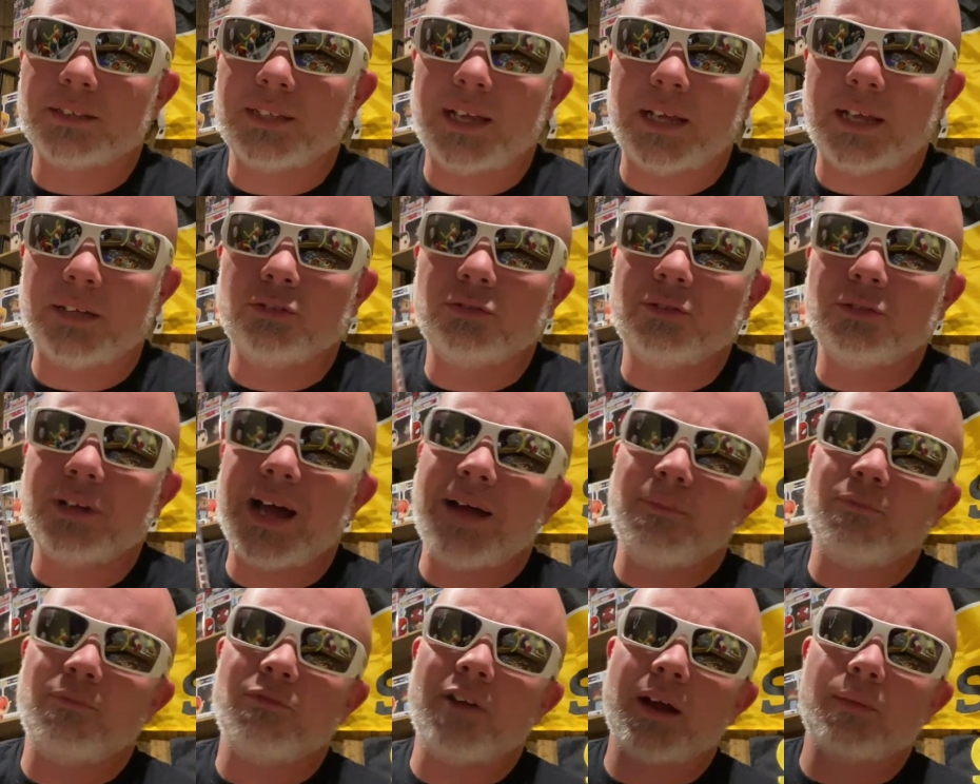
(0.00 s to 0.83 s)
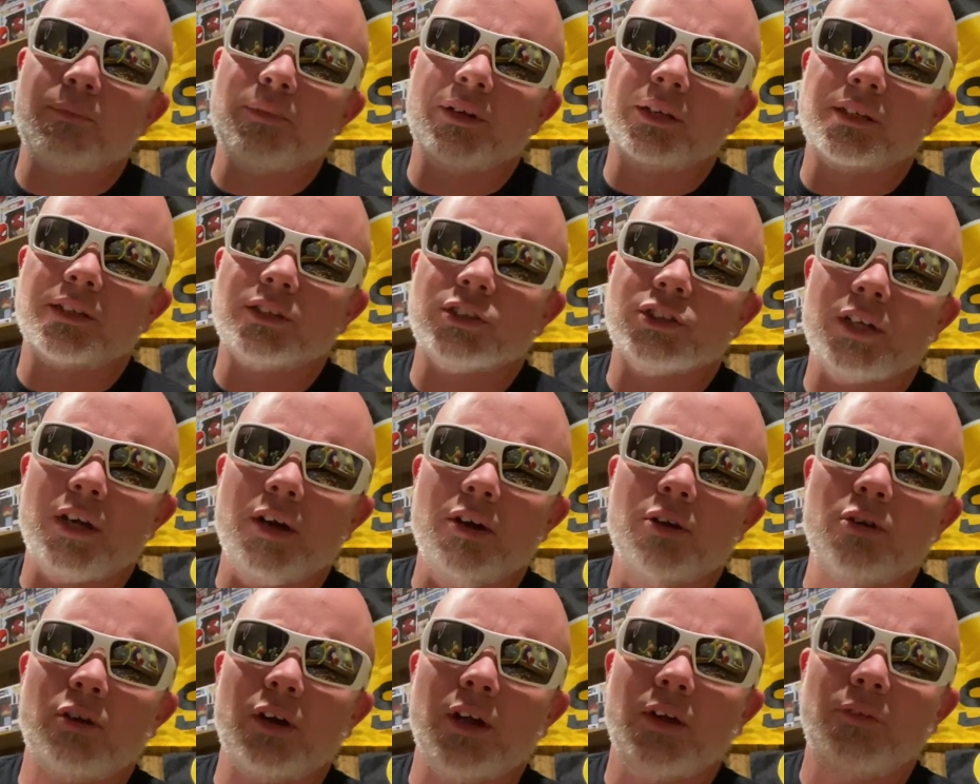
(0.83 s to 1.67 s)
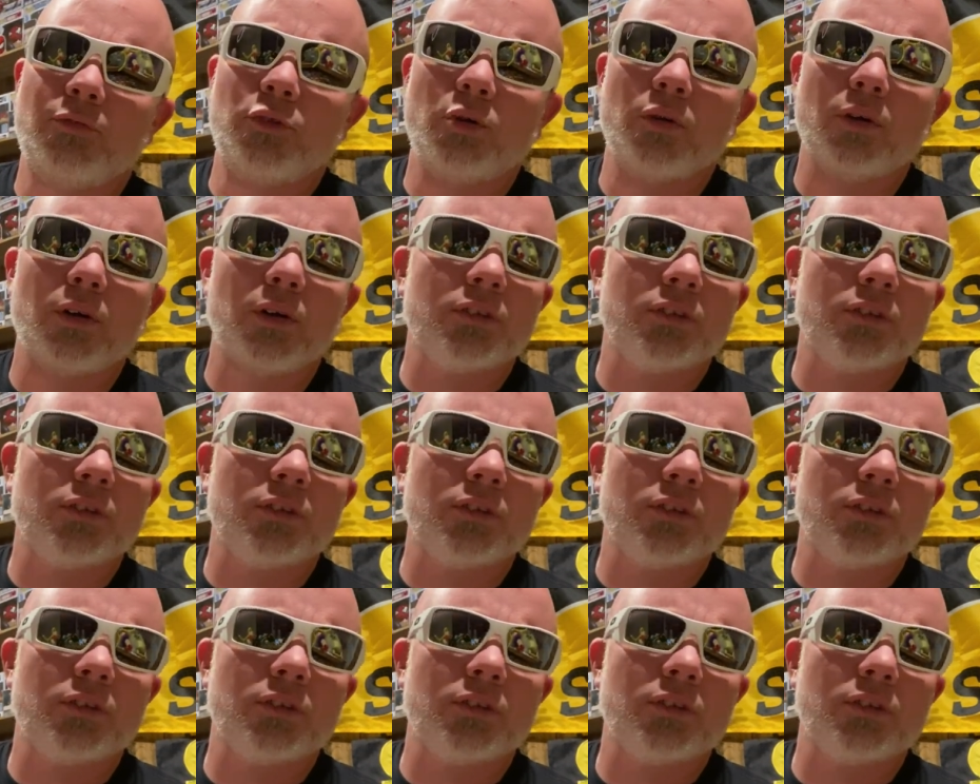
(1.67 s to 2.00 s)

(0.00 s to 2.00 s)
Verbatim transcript: and I do not recommend this show if you